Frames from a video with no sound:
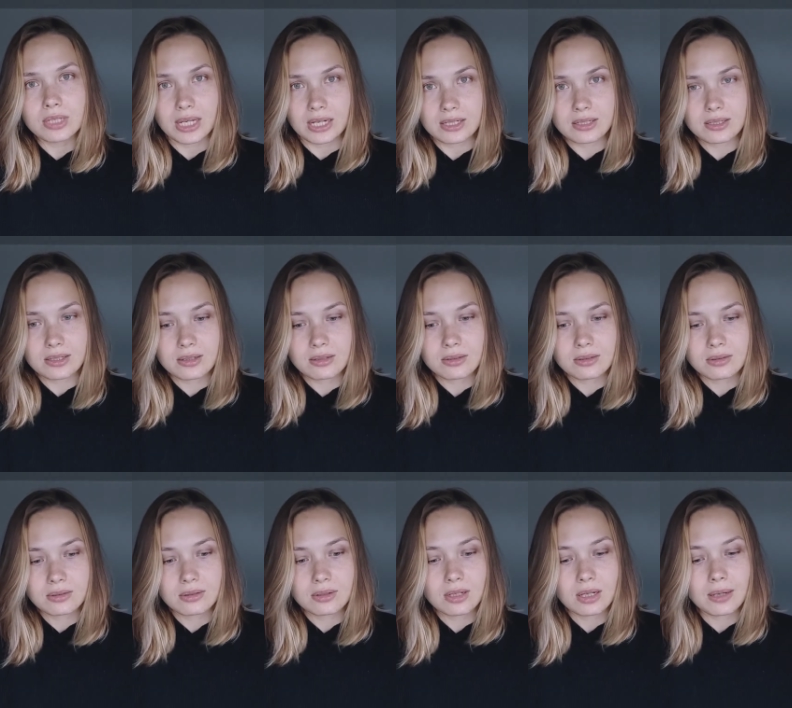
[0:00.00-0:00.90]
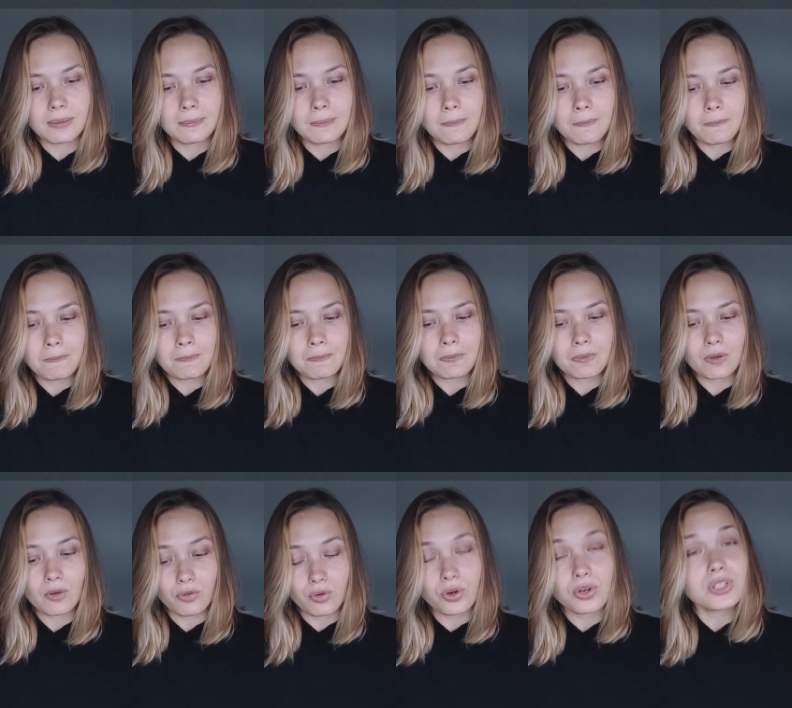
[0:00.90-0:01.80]
next.
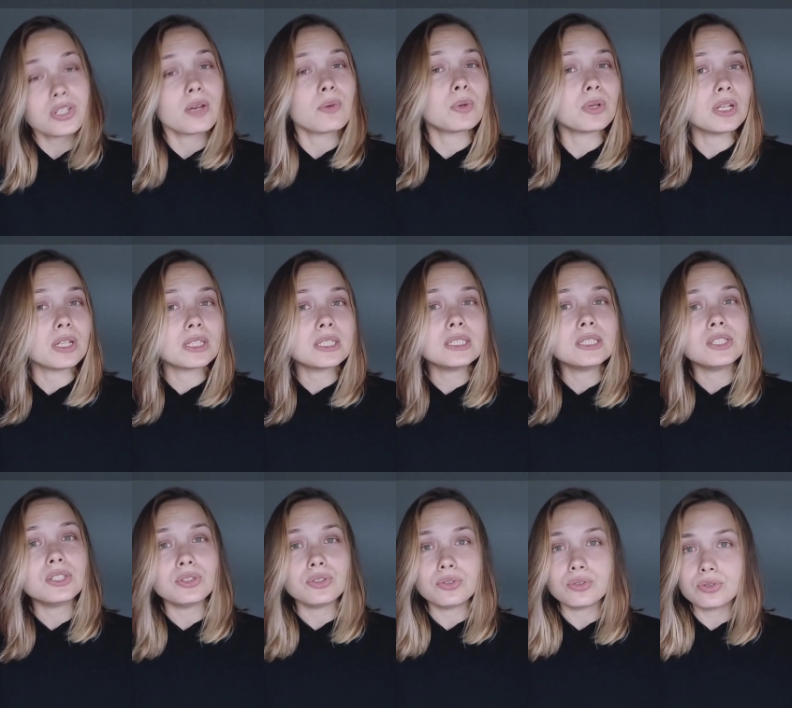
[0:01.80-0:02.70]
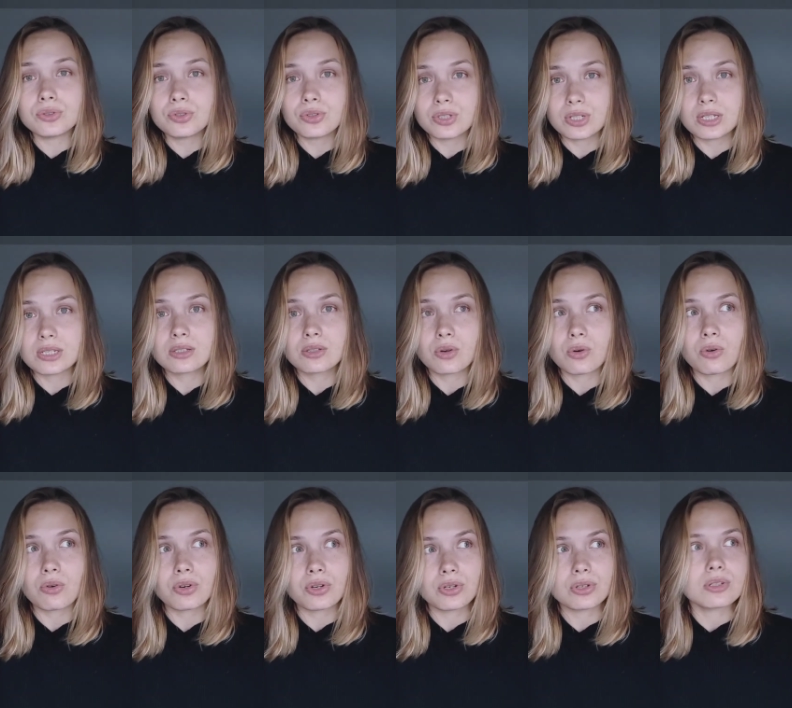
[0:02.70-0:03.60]
Of course I want to continue to dance
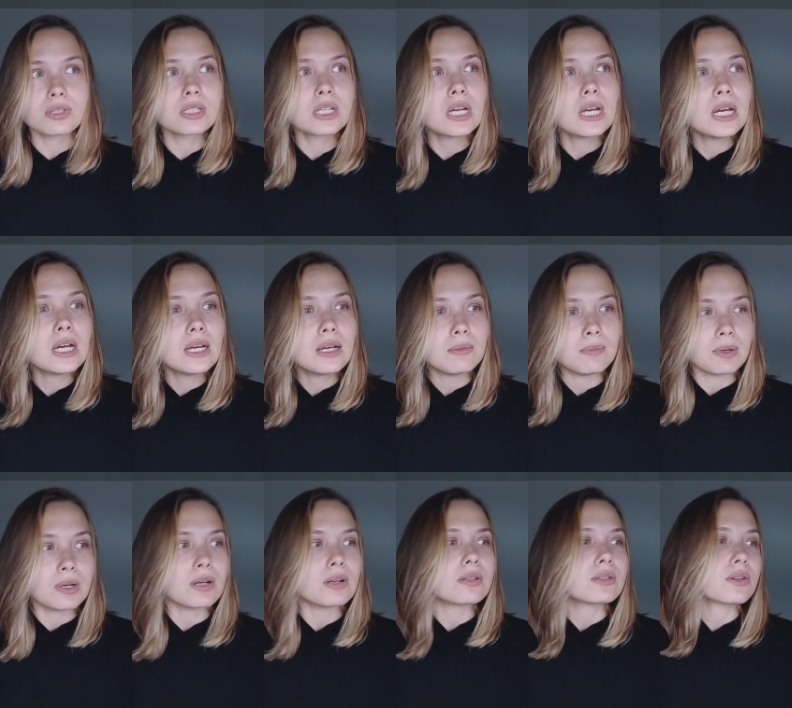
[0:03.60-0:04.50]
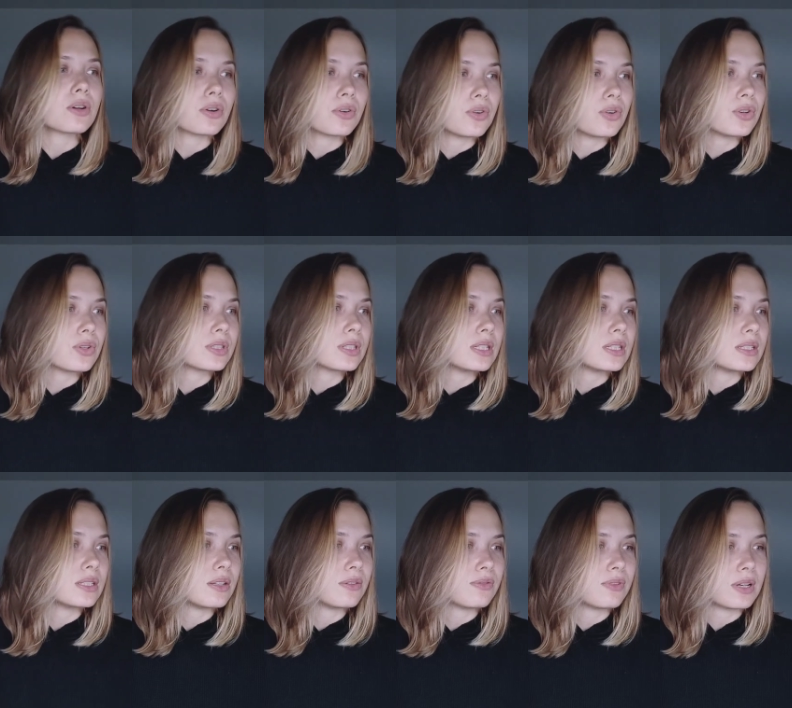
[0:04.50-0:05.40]
choreos because choreos
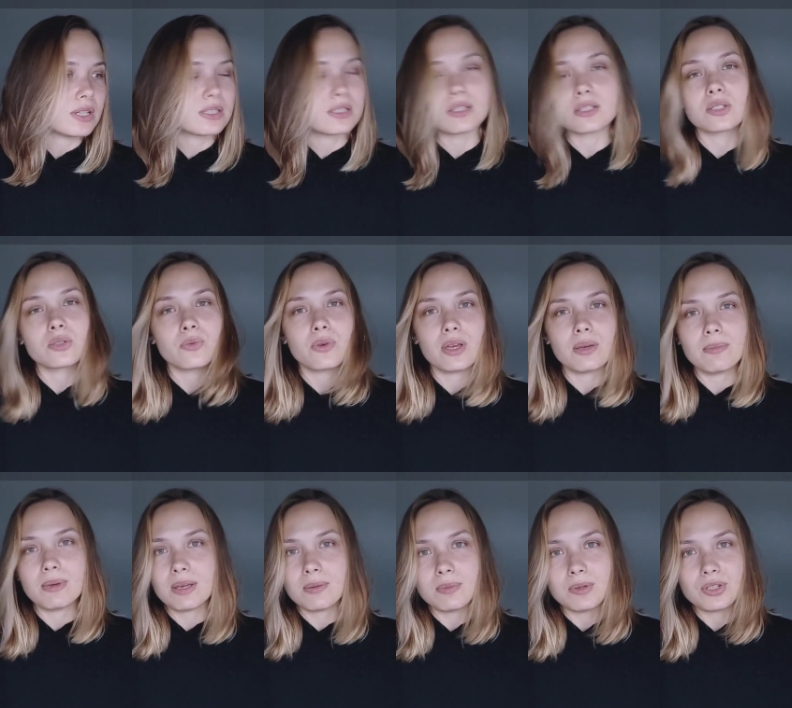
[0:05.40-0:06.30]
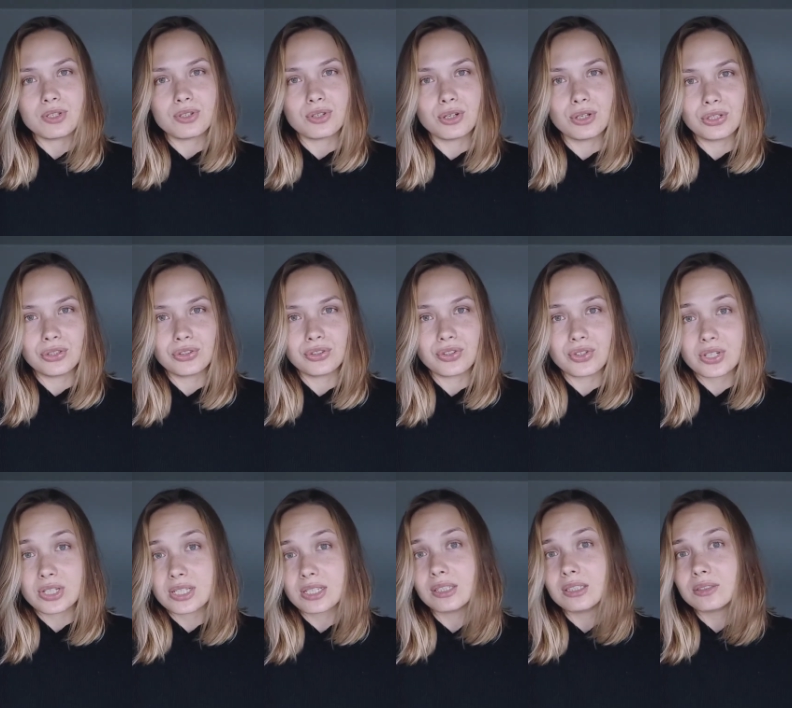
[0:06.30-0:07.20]
is the fastest way maybe to learn
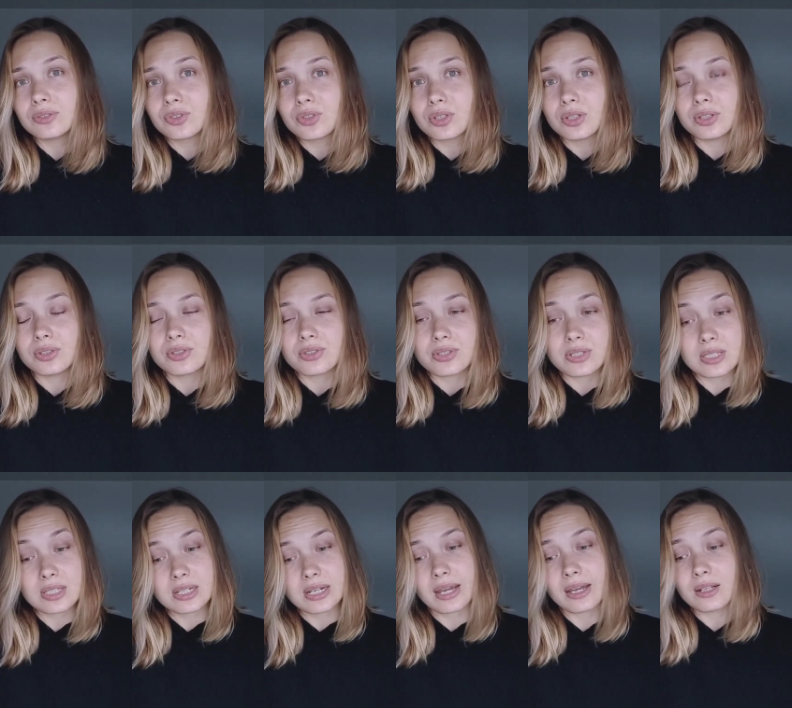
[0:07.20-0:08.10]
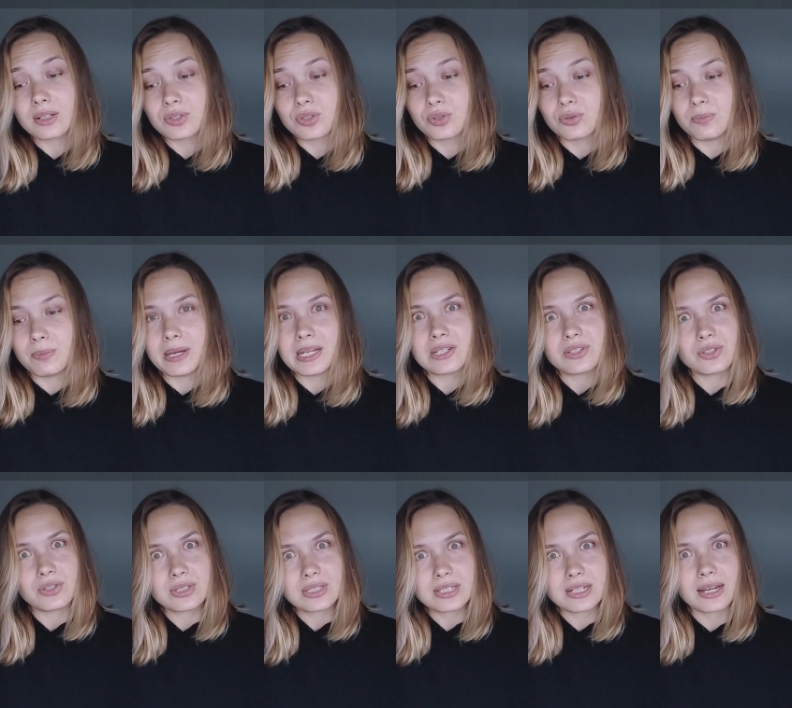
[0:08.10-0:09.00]
yourself, to learn your style, to bend
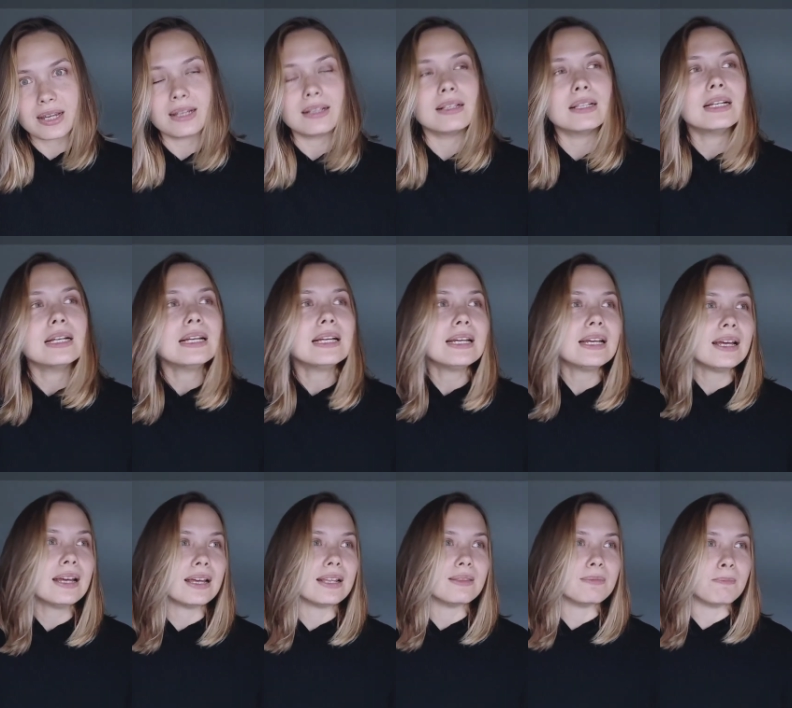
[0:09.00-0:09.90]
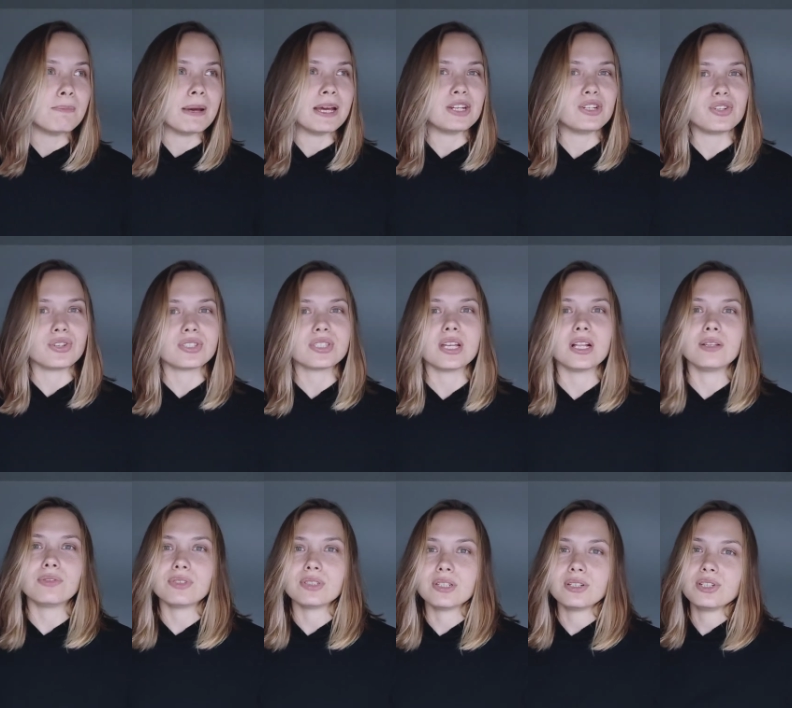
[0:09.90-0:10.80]
your style and bend
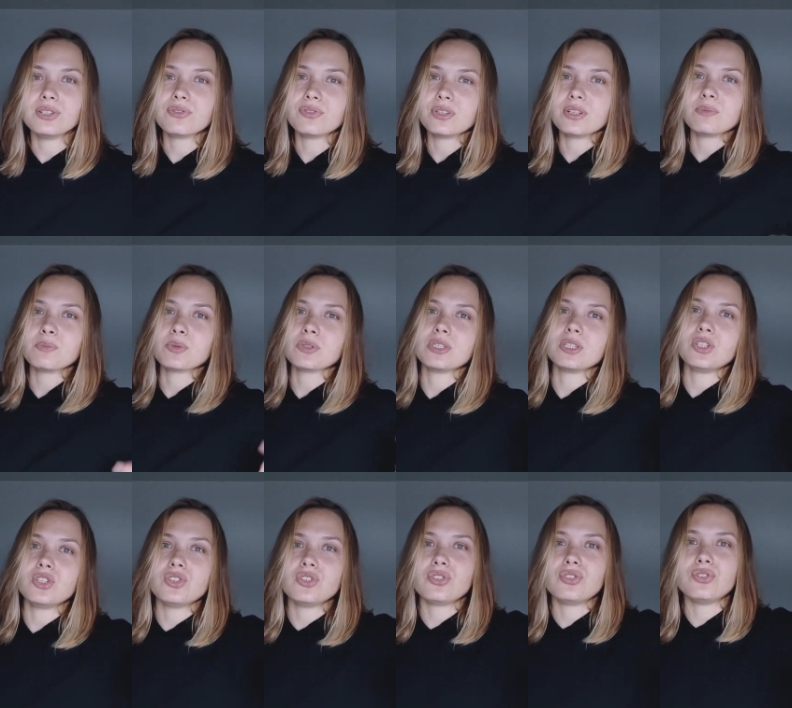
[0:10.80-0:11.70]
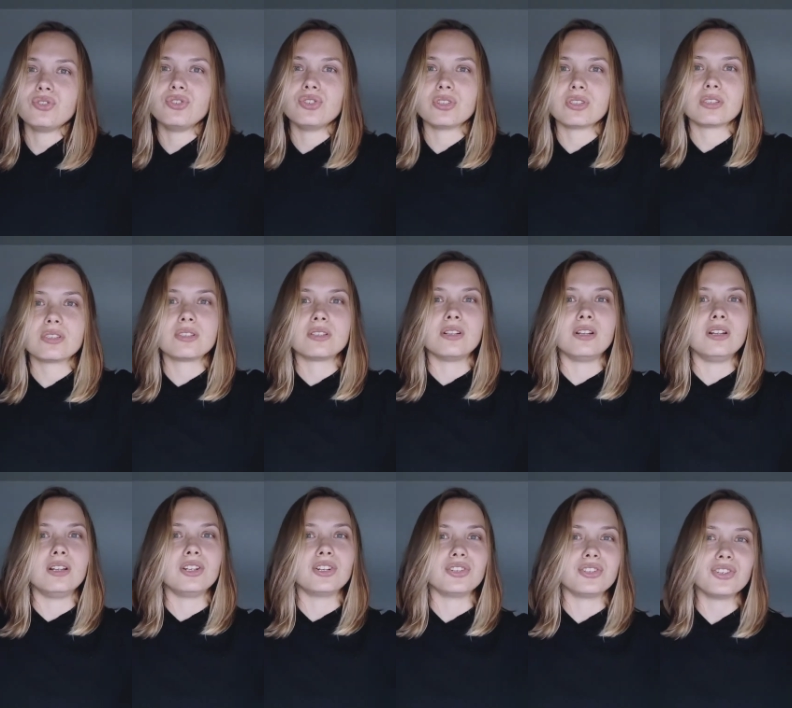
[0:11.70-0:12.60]
yourself in a different position to just
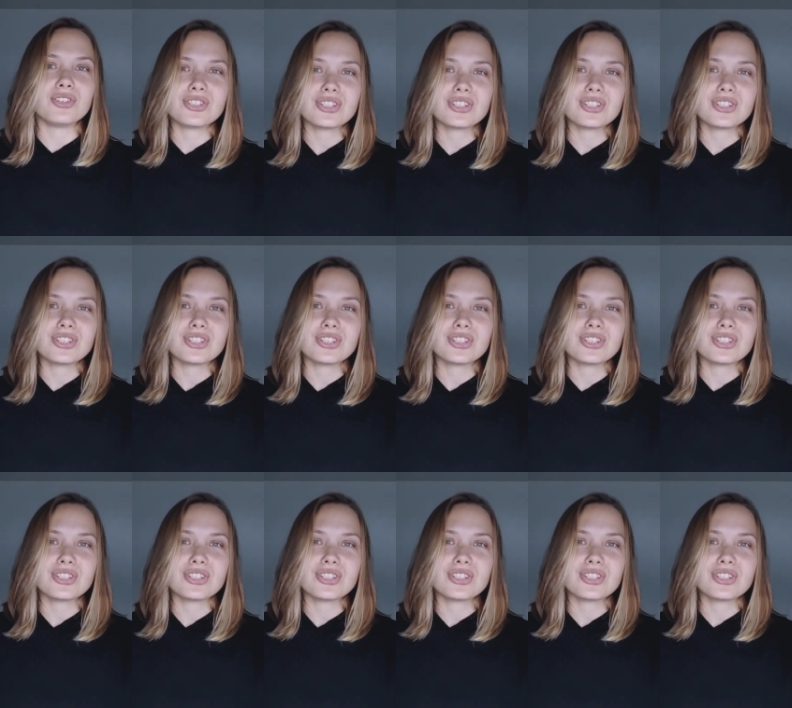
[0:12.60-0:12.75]
learn your